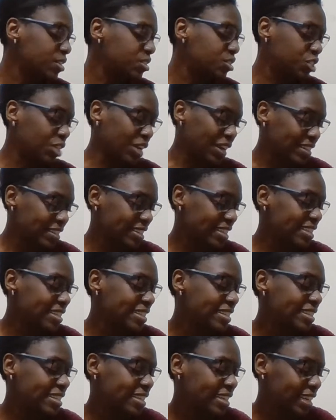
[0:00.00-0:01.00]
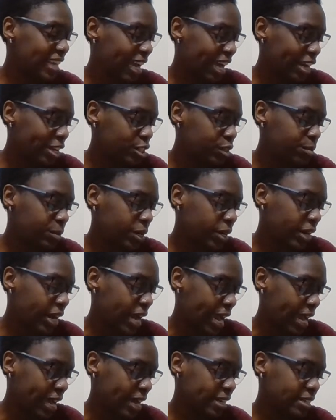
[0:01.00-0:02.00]
Jason's Cashmere
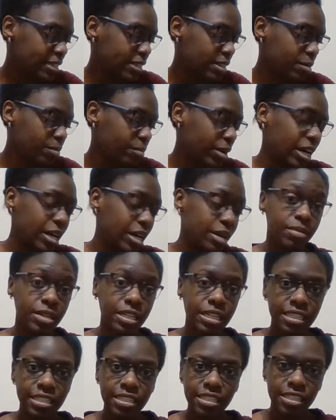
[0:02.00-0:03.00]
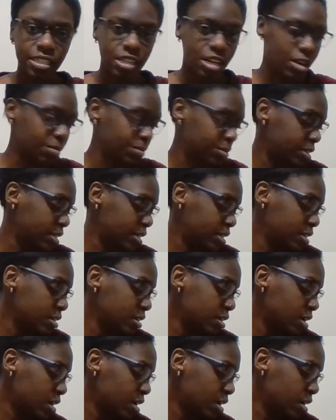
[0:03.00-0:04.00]
Hat by Melissa
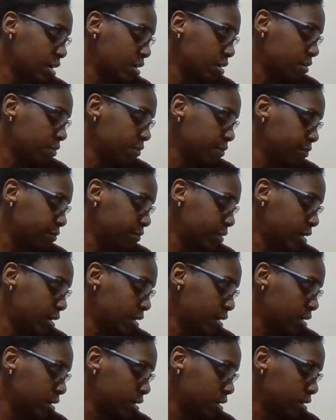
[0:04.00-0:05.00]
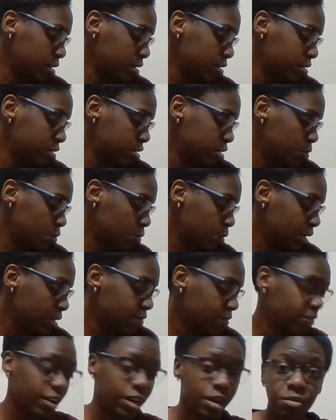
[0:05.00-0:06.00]
Thompson of
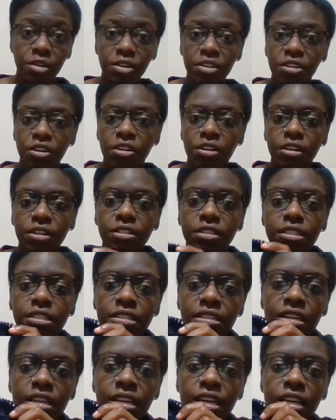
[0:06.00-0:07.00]
Sweet Fiber Yarns,